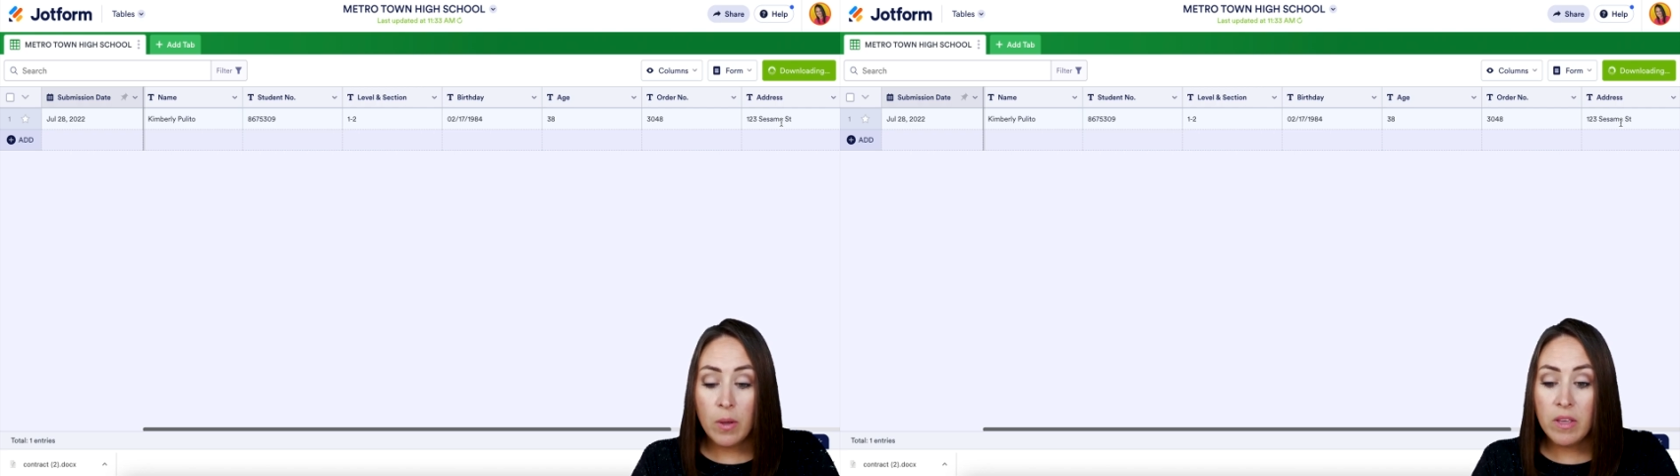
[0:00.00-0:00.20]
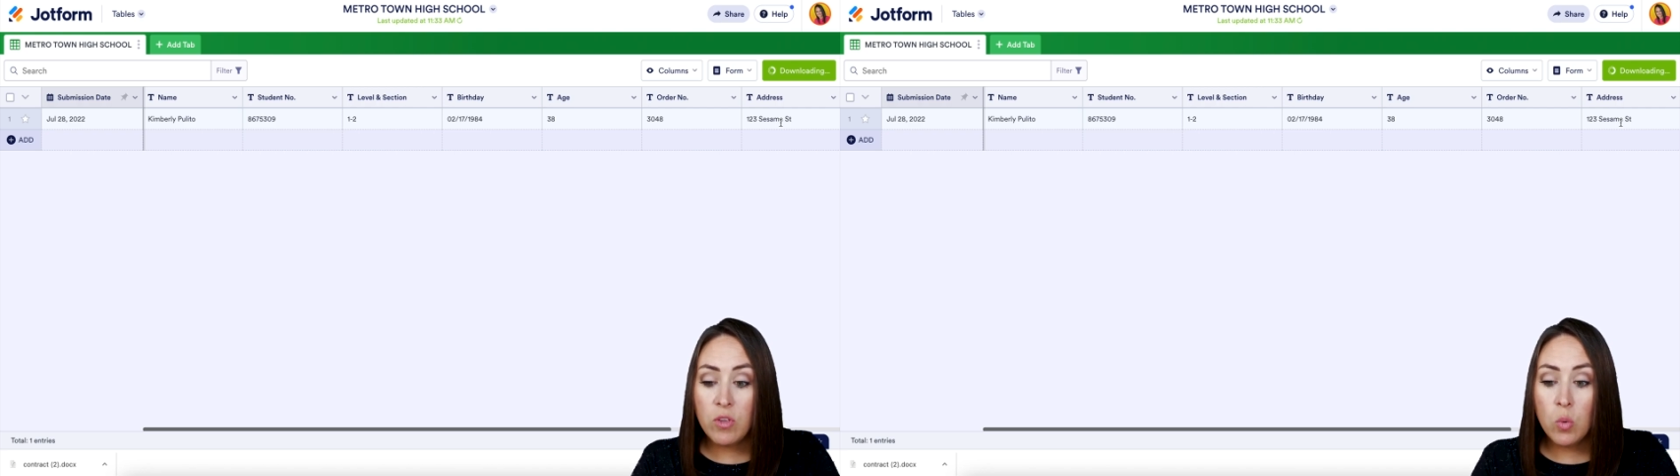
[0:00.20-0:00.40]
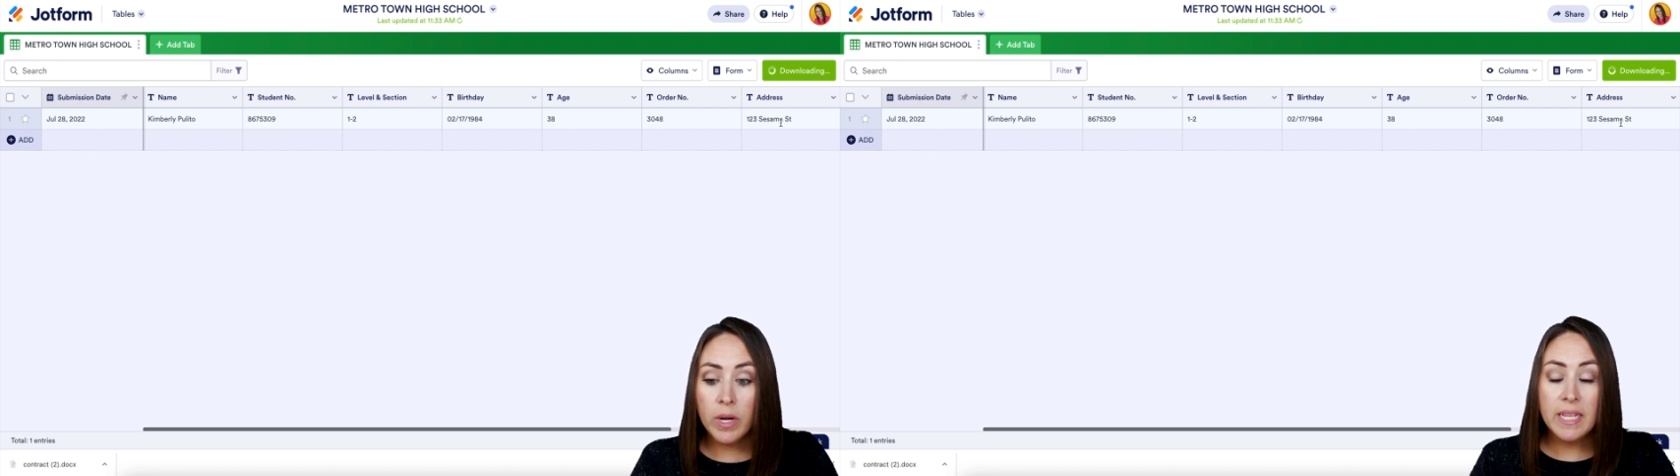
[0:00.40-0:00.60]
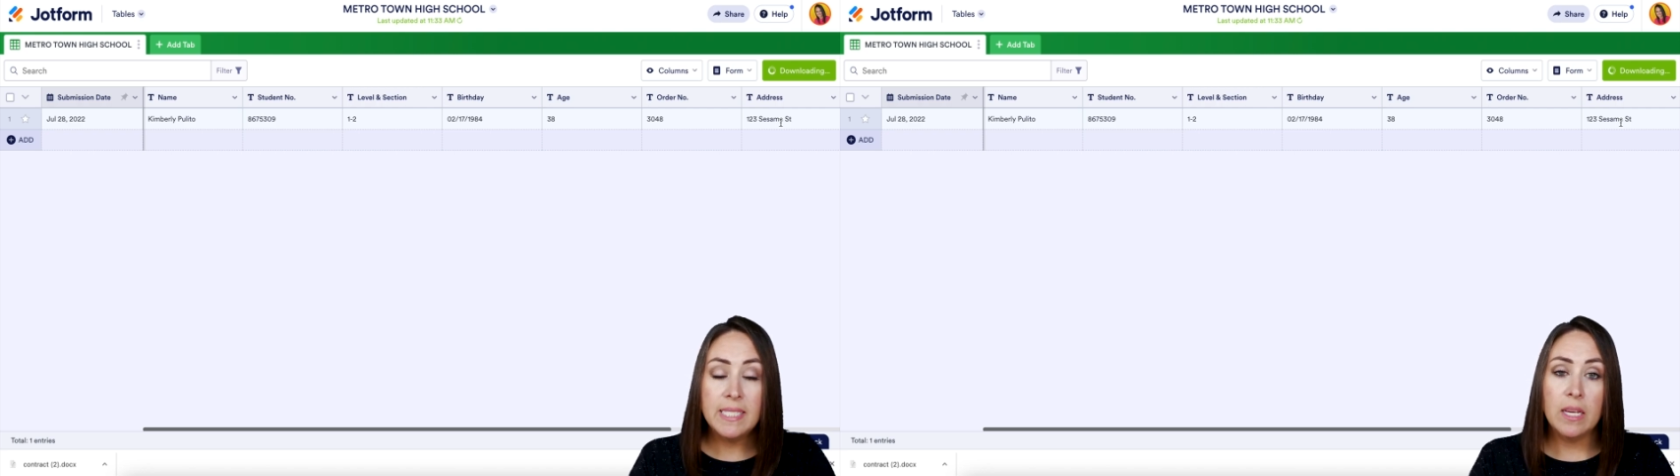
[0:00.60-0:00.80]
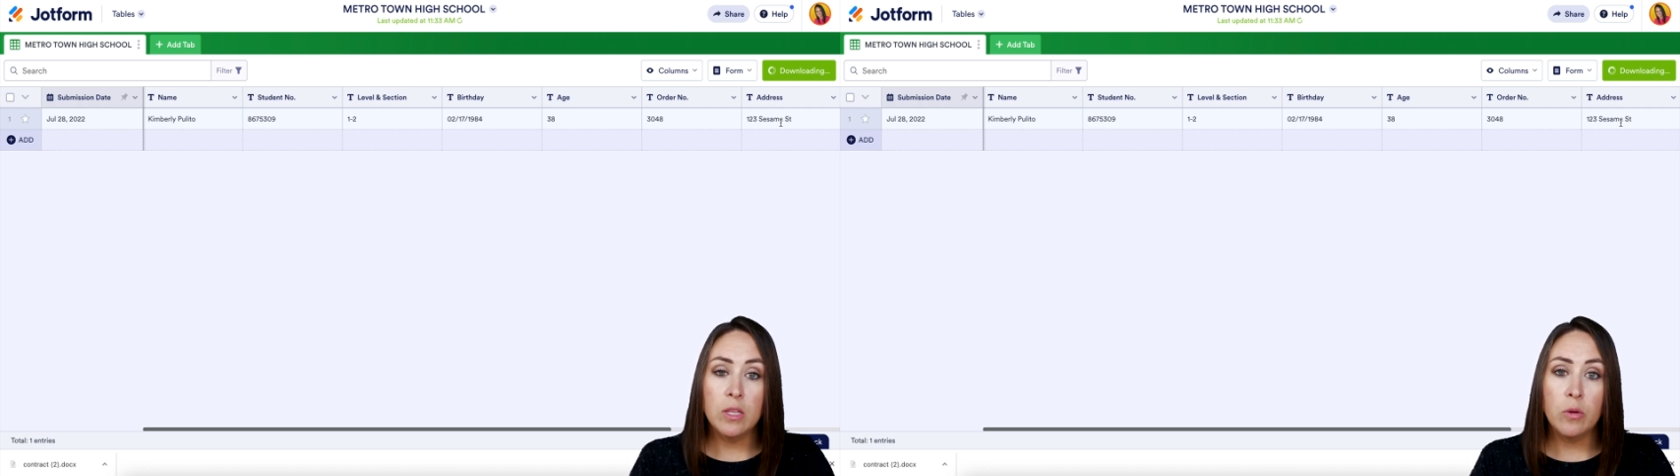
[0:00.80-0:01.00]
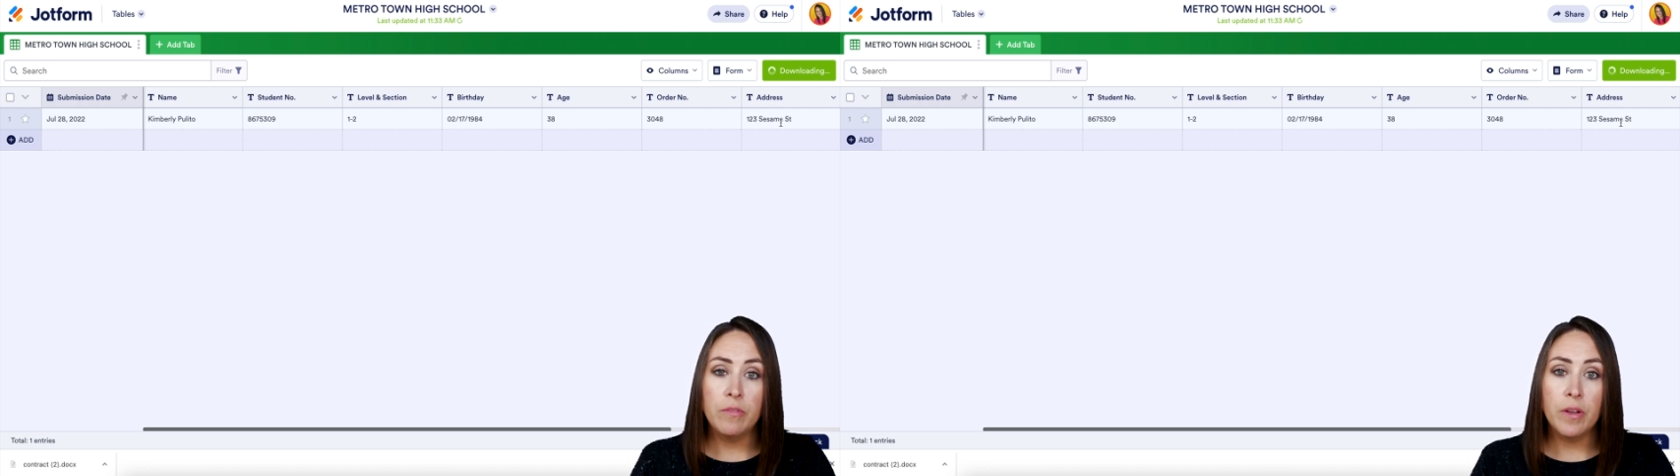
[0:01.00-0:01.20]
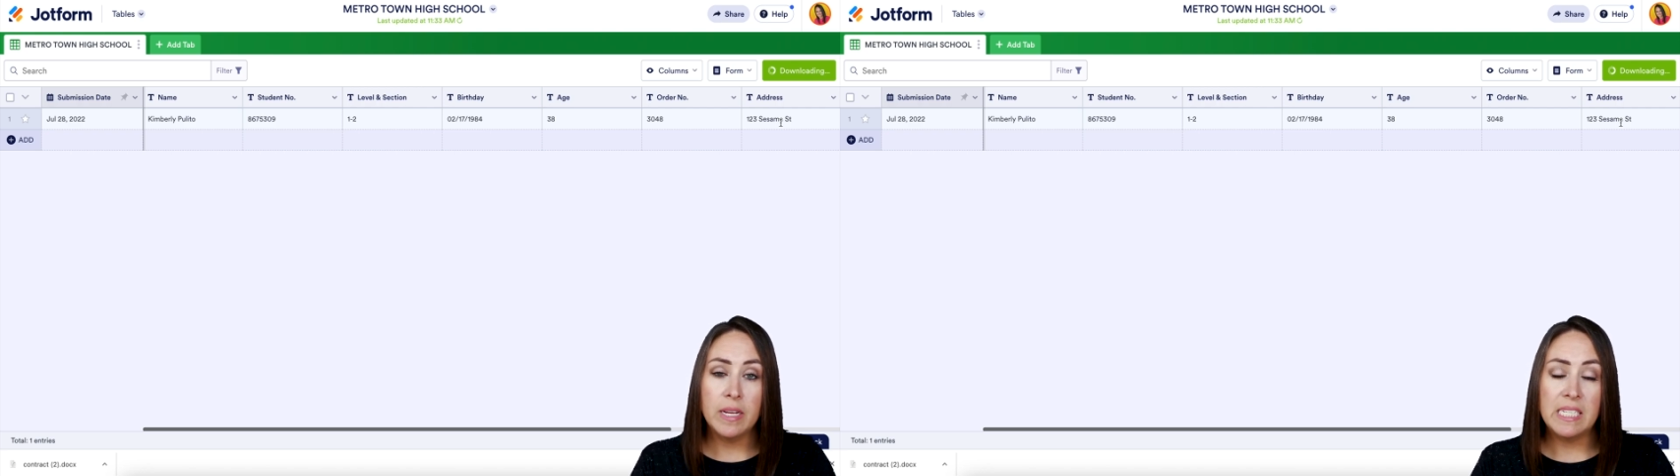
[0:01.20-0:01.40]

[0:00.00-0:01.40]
if you want to download very